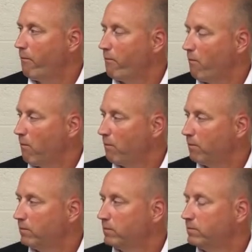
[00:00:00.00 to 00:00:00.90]

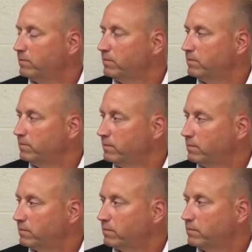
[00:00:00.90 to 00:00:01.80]

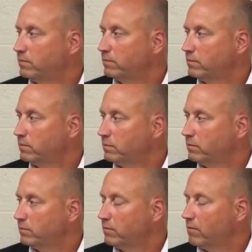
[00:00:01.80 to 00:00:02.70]

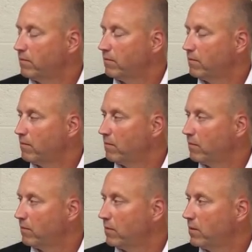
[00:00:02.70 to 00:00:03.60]

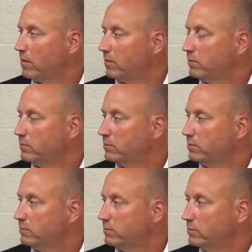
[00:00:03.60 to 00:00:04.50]

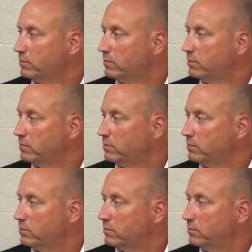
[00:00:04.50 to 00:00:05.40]

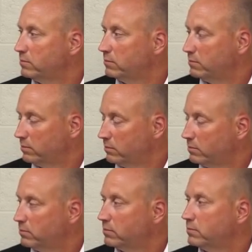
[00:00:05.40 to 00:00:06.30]

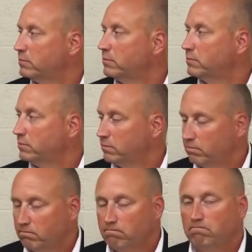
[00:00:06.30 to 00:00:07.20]

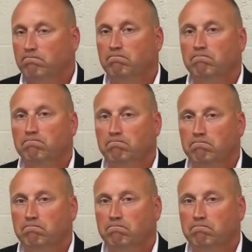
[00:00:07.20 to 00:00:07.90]
This person isn't speaking.